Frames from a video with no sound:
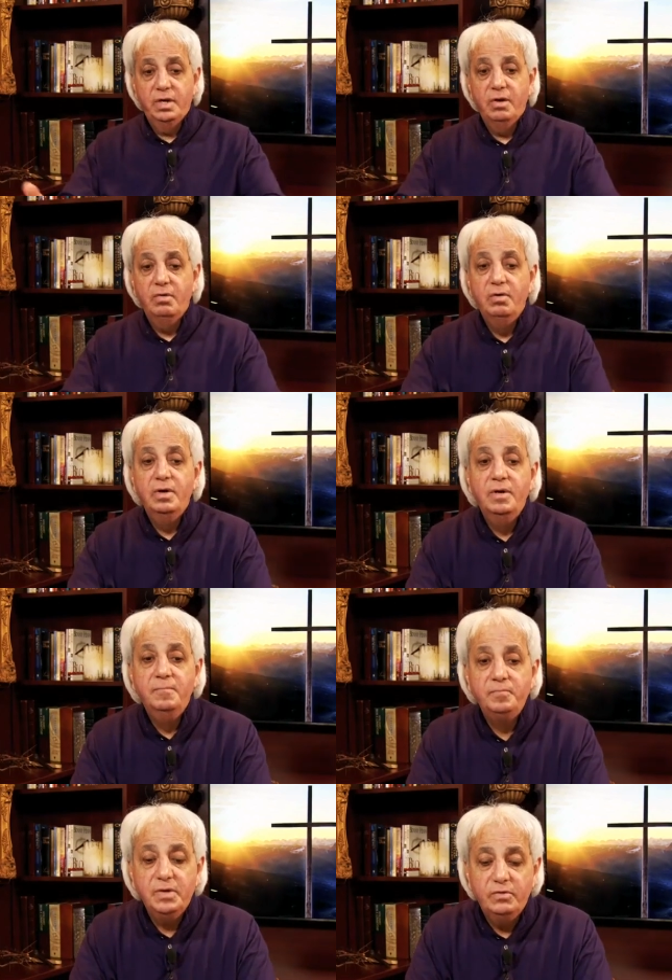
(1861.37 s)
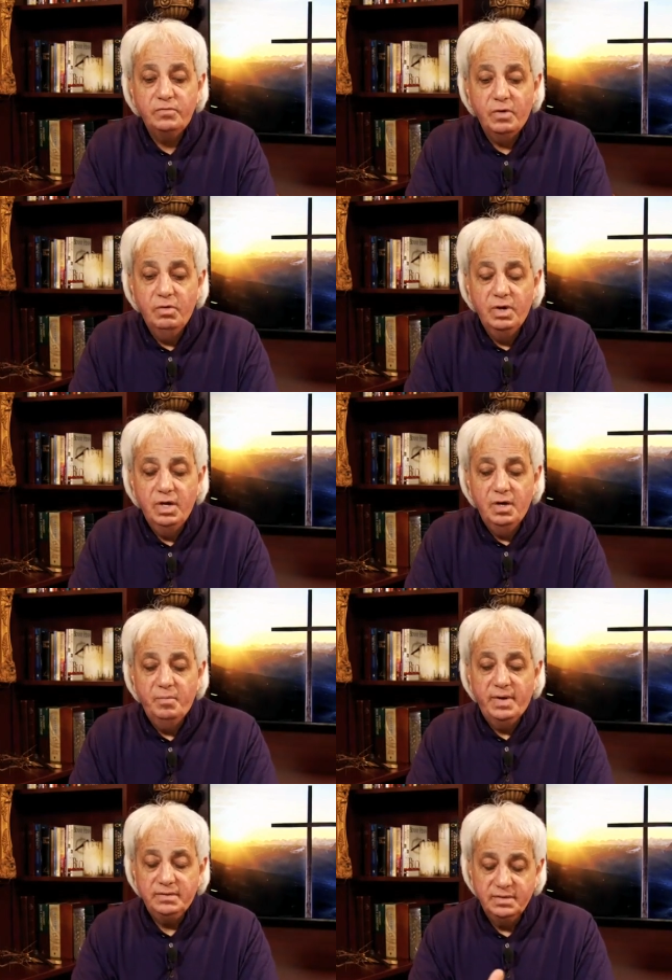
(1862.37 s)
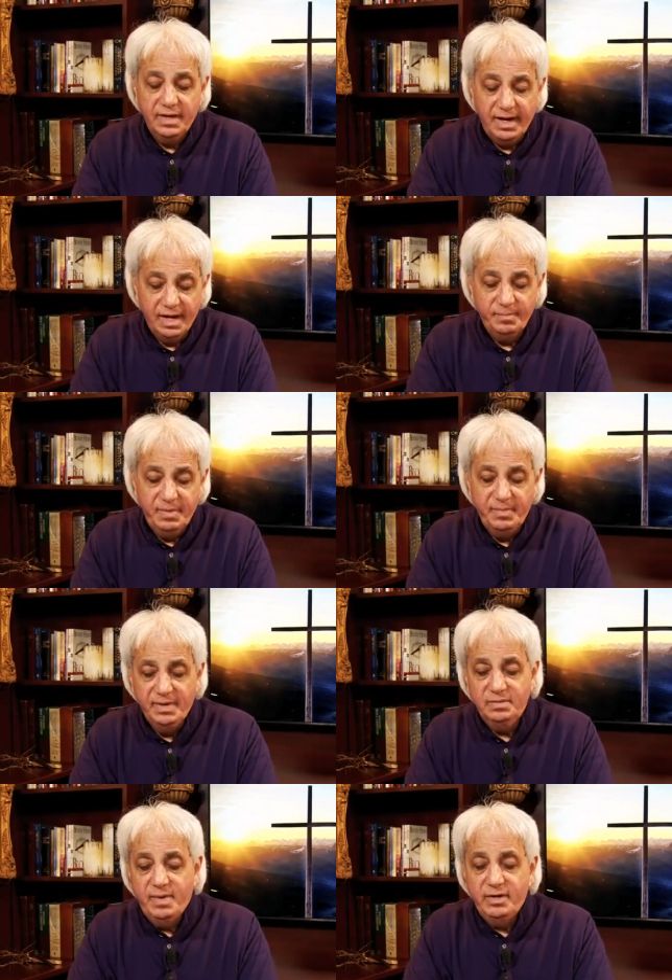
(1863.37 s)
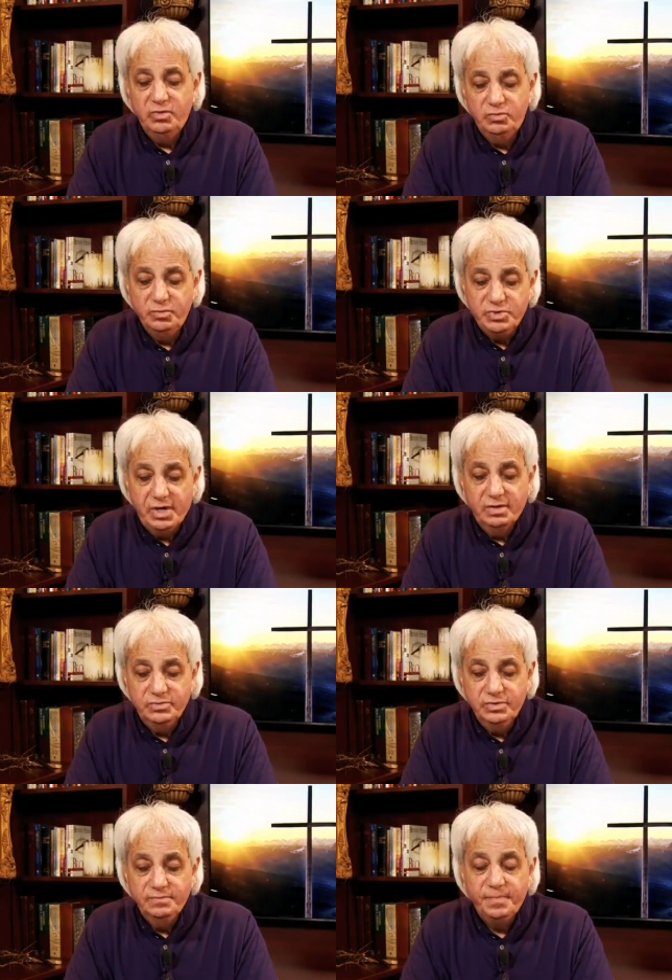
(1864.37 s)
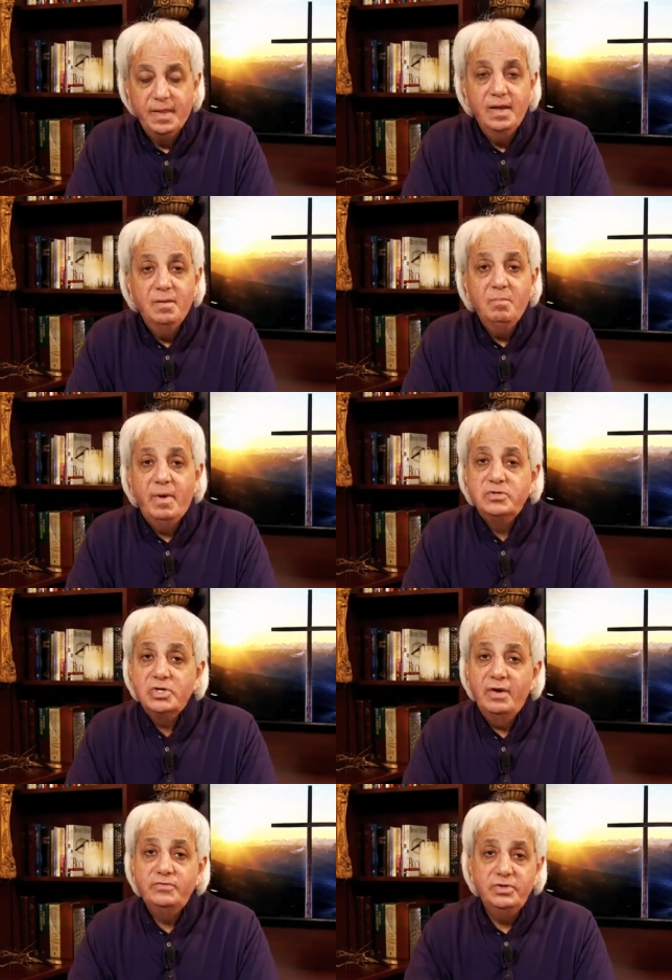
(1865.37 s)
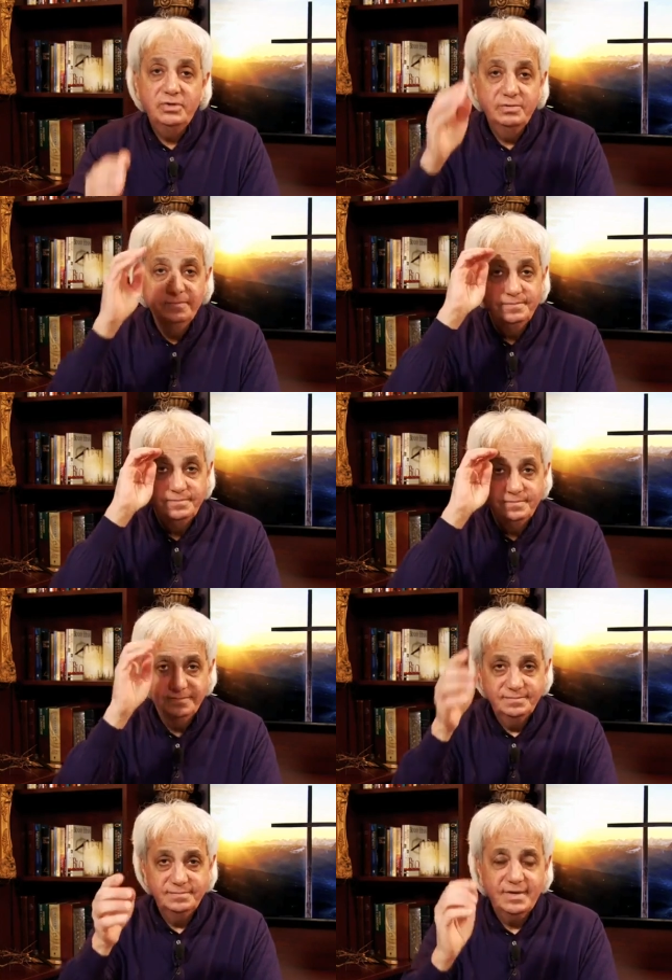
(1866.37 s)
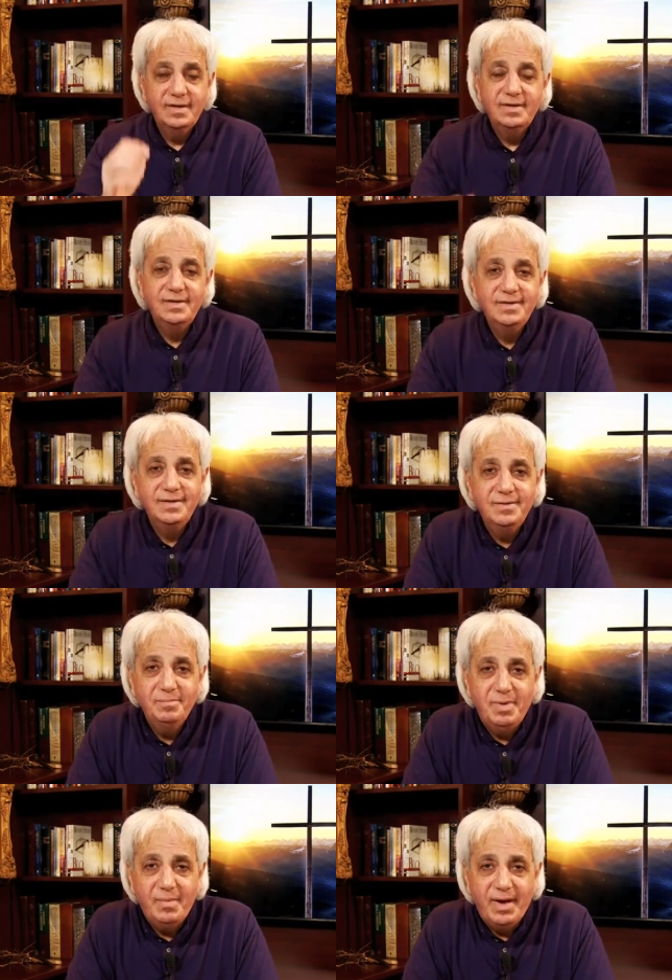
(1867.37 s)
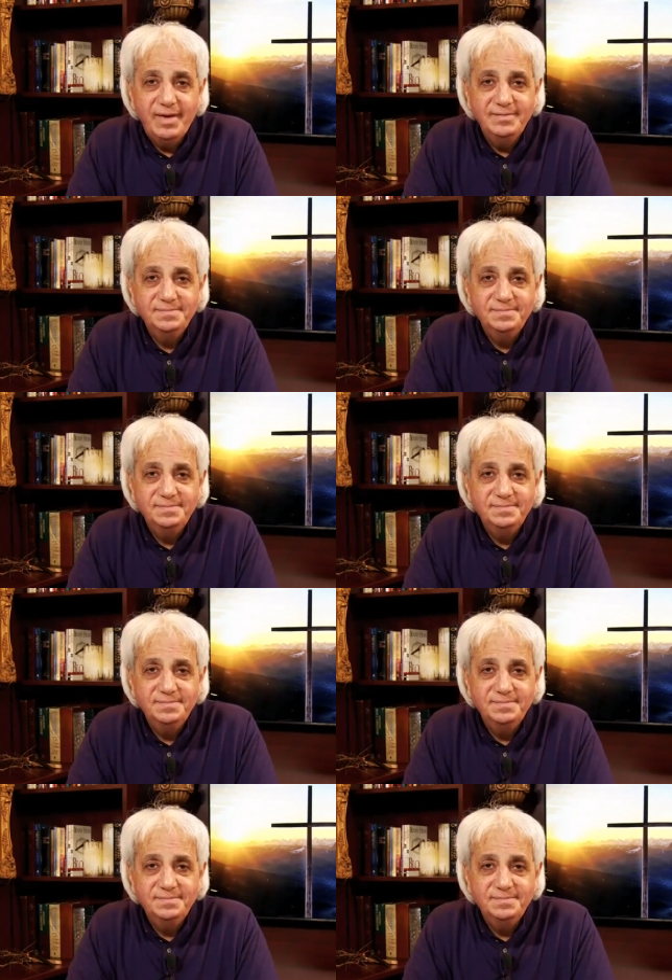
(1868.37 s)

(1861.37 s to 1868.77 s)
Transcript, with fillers: you know. So, but help me build my YouTube channel too. Much love to you. Bye bye.